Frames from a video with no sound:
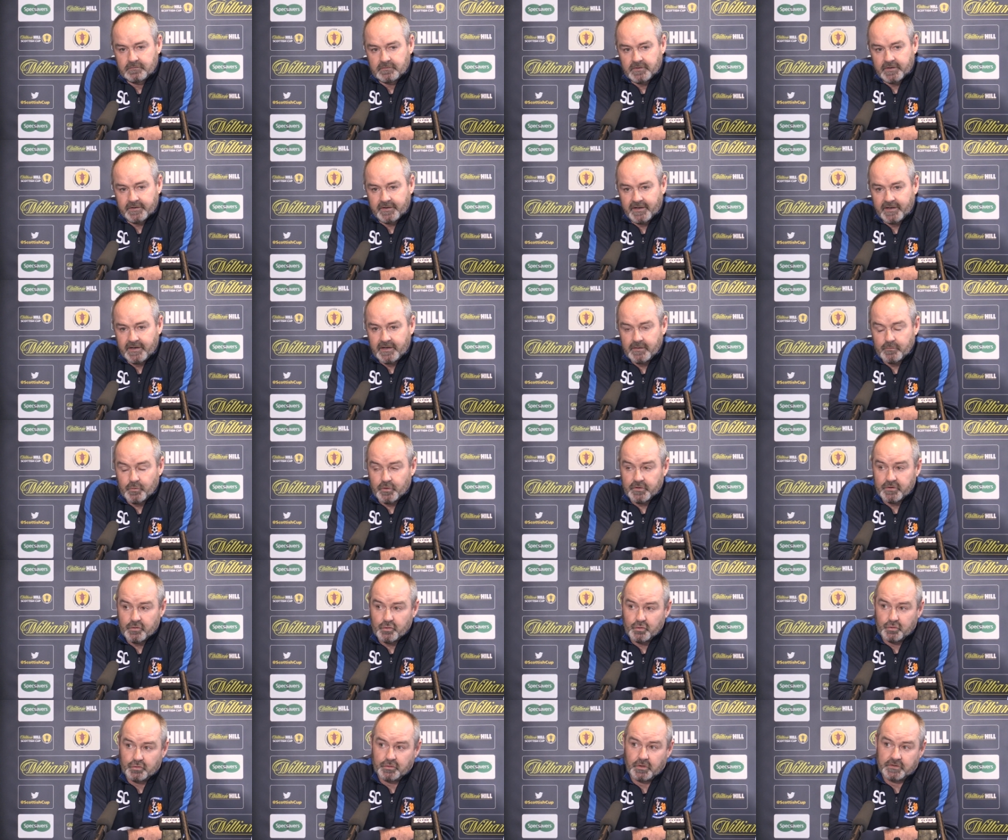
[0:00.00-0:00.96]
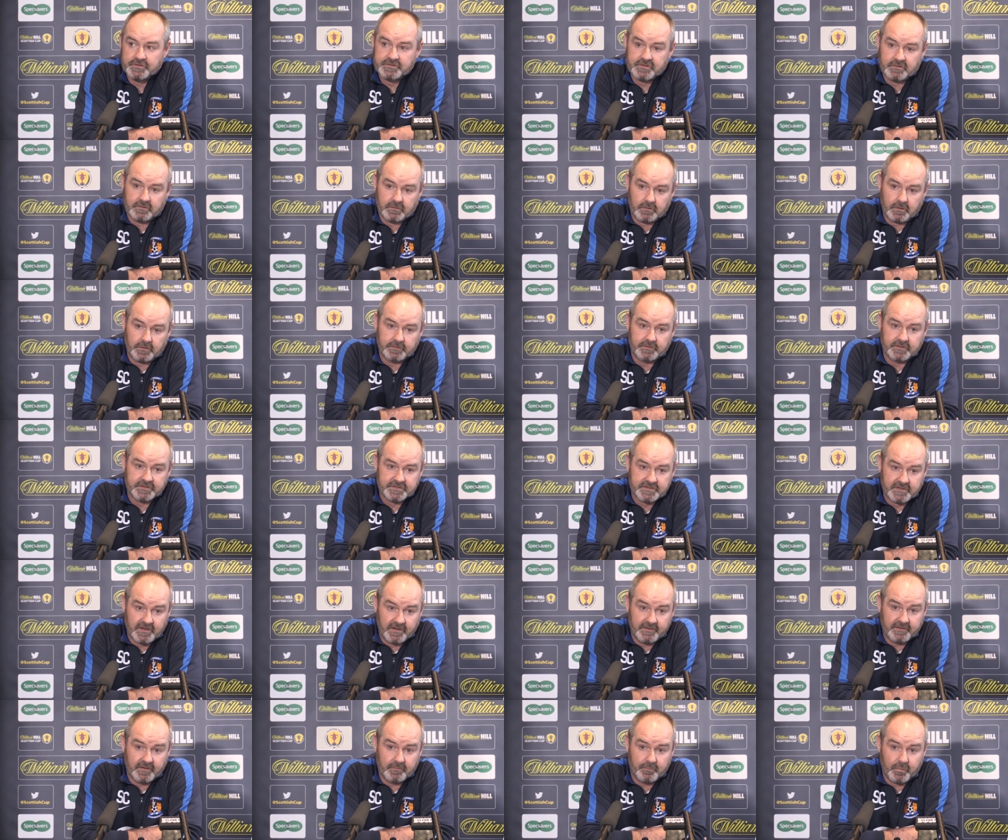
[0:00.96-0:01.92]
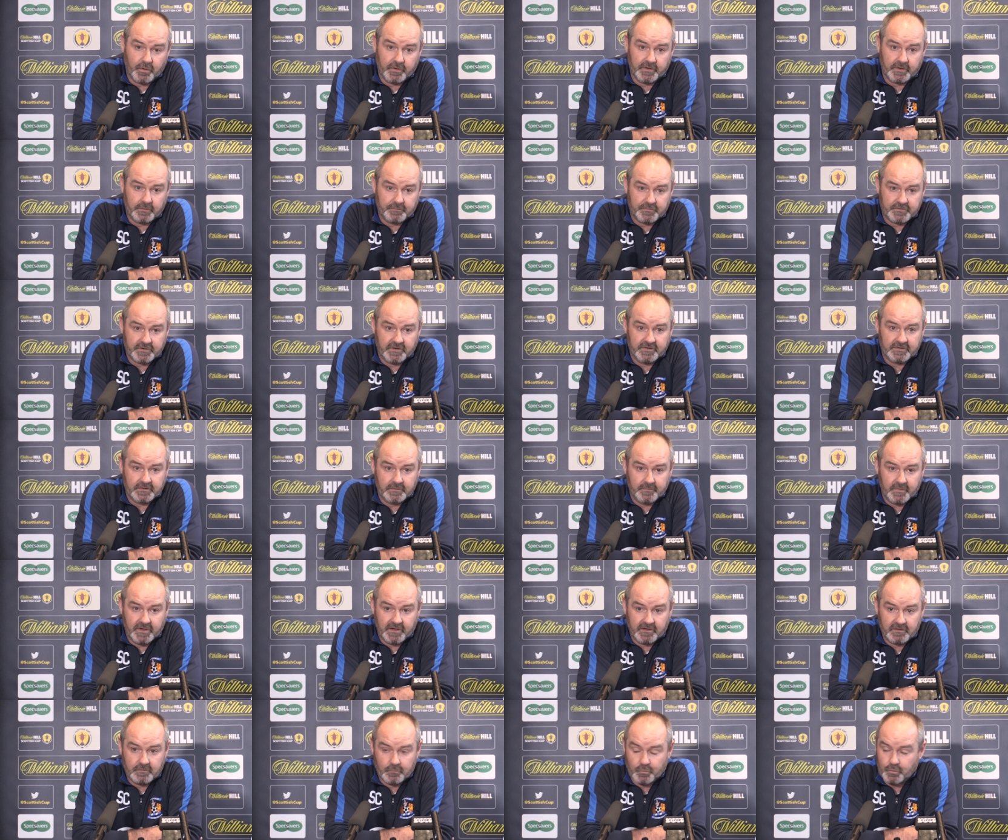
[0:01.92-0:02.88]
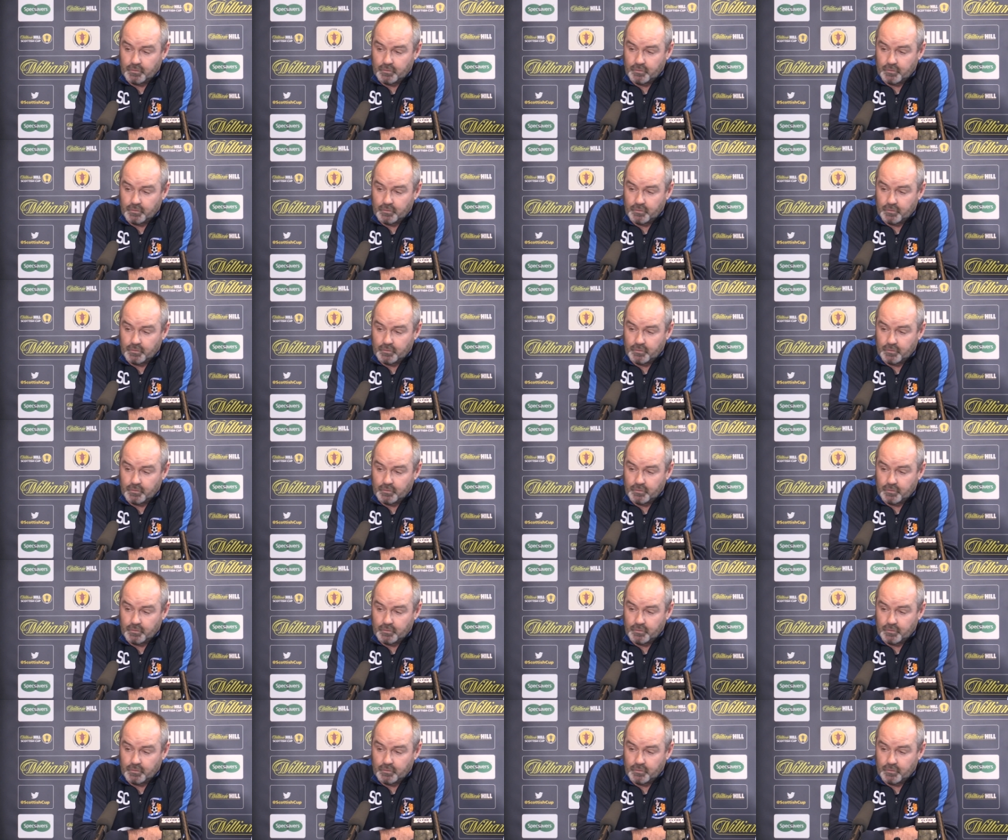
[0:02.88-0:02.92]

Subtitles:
and anyone who doesn't understand the point I'm trying to make